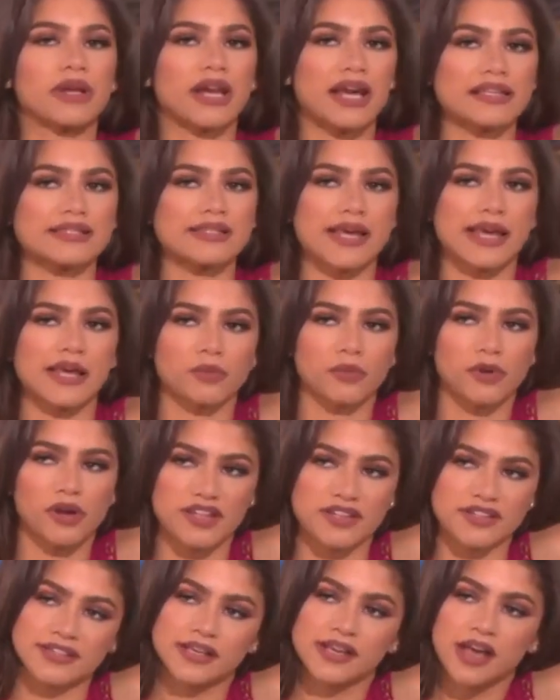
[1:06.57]
She bought her
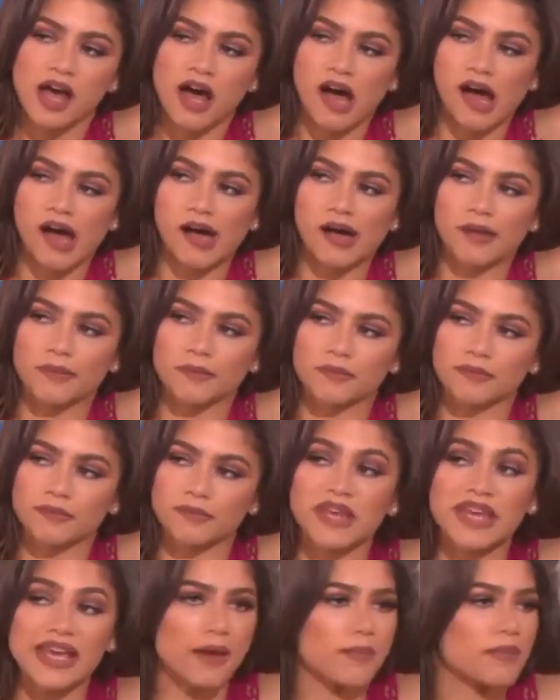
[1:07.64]
parents a house with her
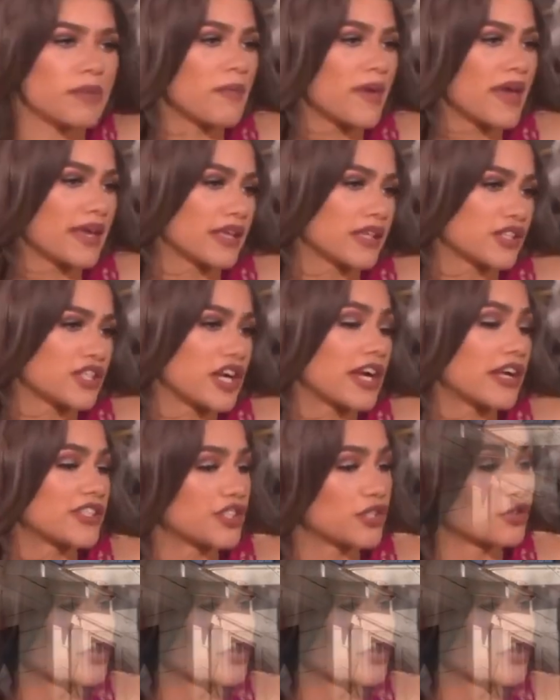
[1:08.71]
first major paycheck.